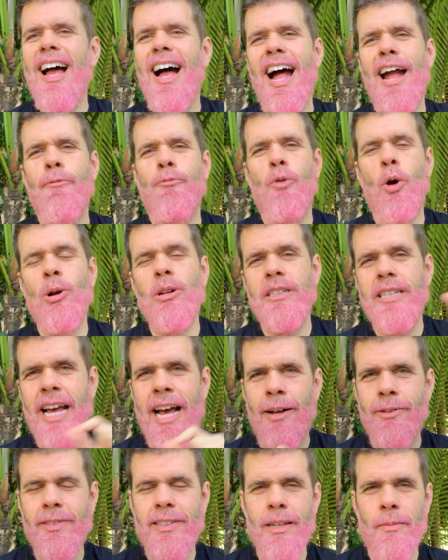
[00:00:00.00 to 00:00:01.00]
I wrote
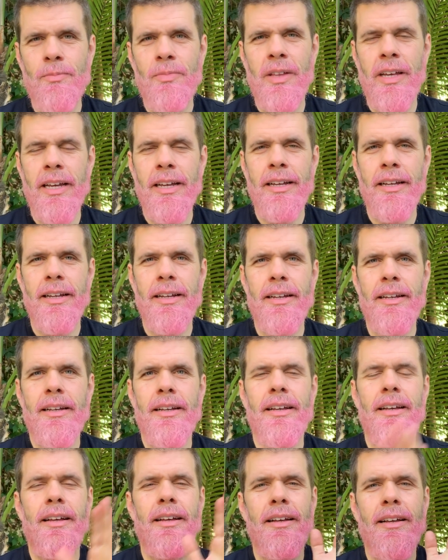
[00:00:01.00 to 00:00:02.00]
down something
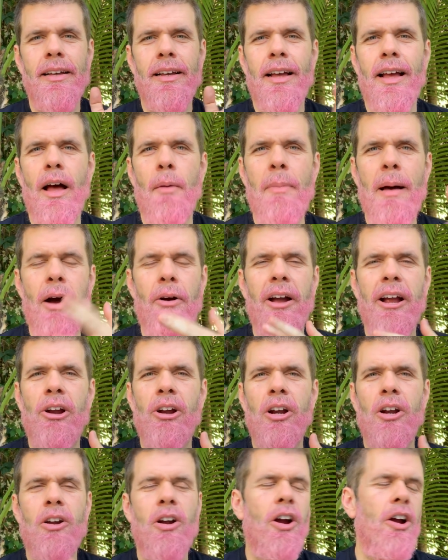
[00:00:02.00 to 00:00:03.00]
about
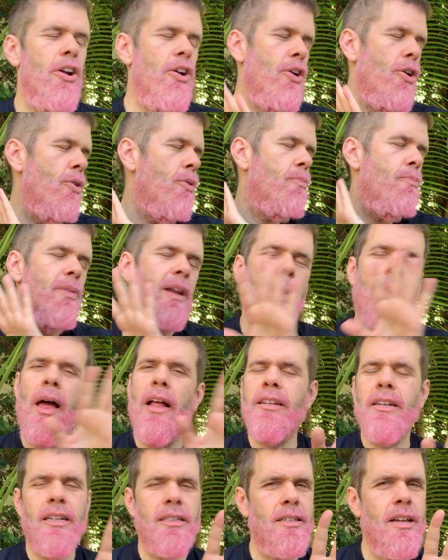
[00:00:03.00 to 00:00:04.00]
Aaron Carter, but I'm
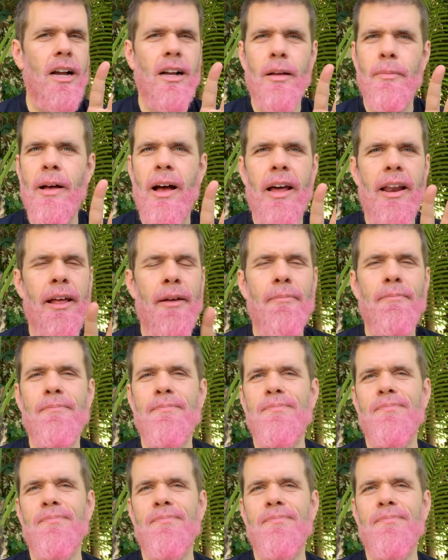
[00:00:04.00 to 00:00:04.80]
not going to talk about it